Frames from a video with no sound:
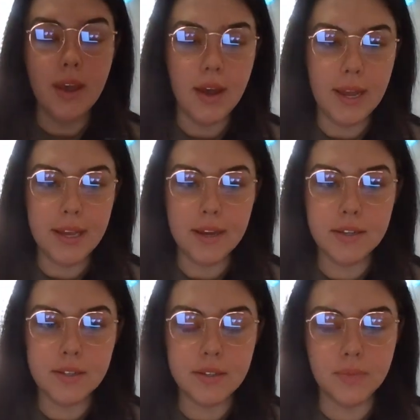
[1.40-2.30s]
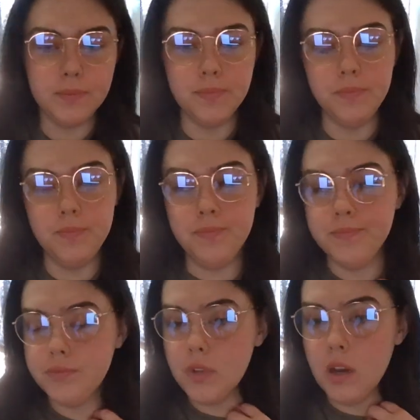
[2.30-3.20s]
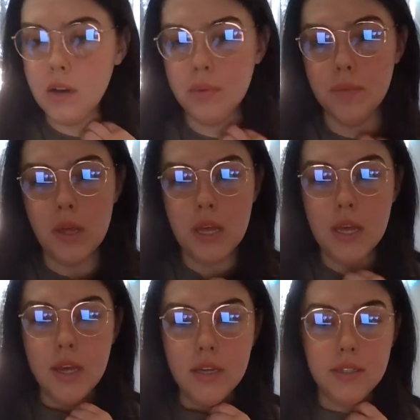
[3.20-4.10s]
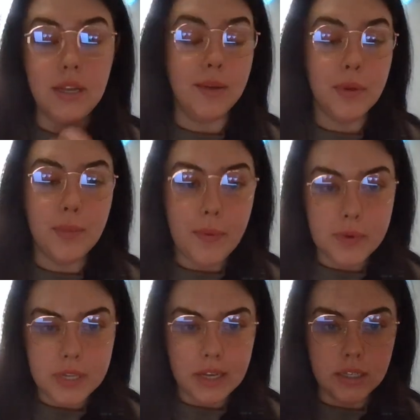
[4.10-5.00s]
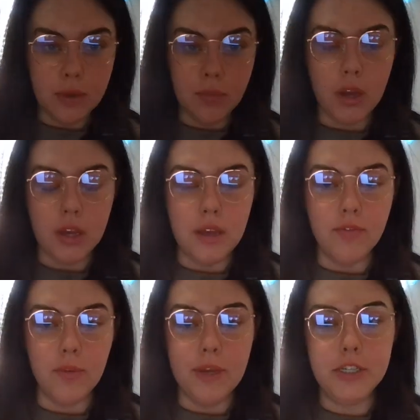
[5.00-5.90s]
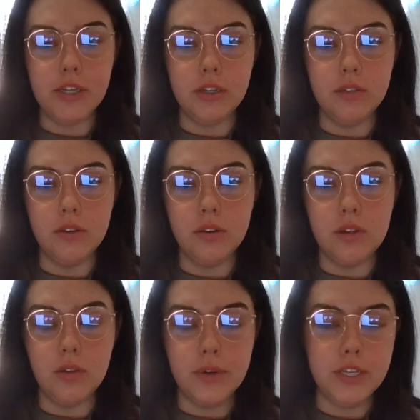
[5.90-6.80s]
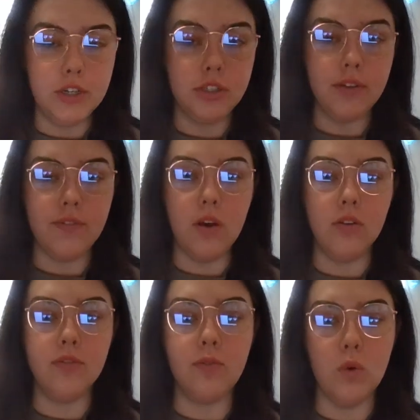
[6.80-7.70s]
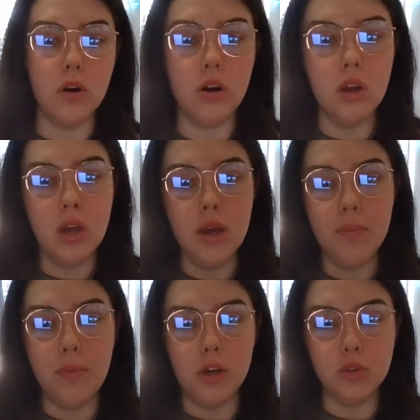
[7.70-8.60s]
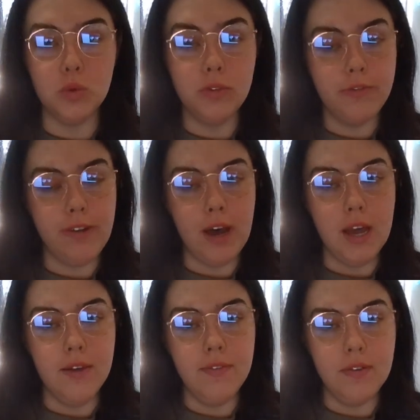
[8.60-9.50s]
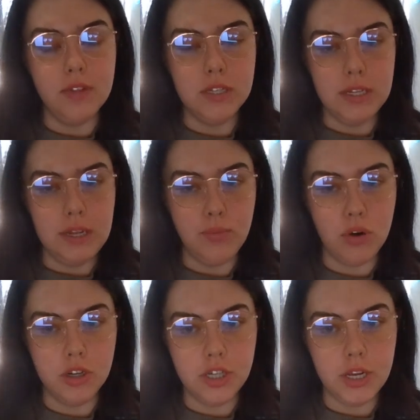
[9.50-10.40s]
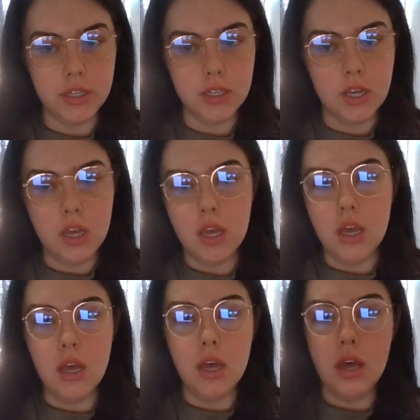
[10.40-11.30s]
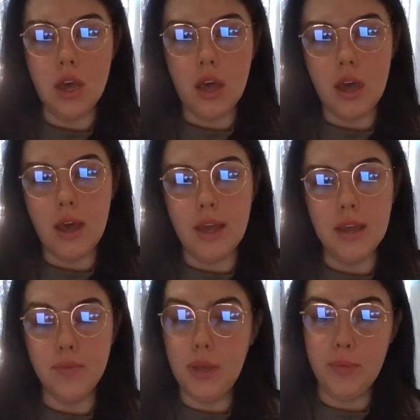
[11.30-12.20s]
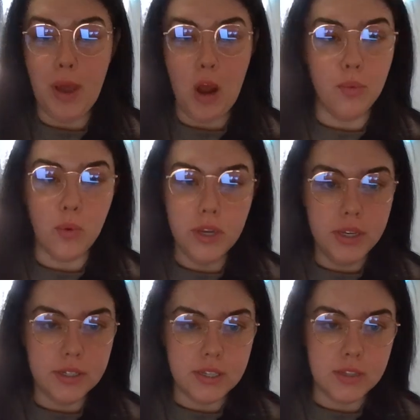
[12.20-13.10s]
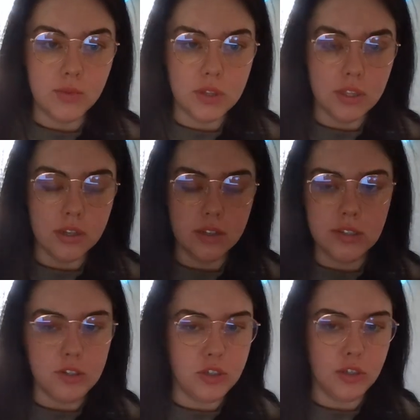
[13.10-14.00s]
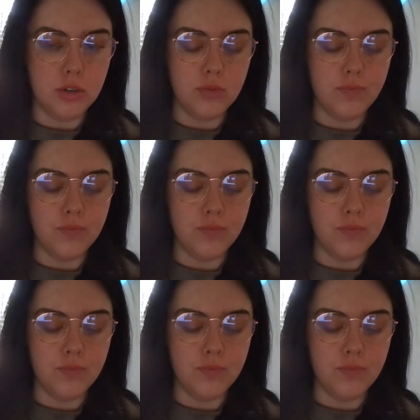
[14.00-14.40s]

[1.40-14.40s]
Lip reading: Hi guys. um, Today I'm going to be presenting my information and the research I found for Module 5 of the City project. I made a PowerPoint because that's what the teacher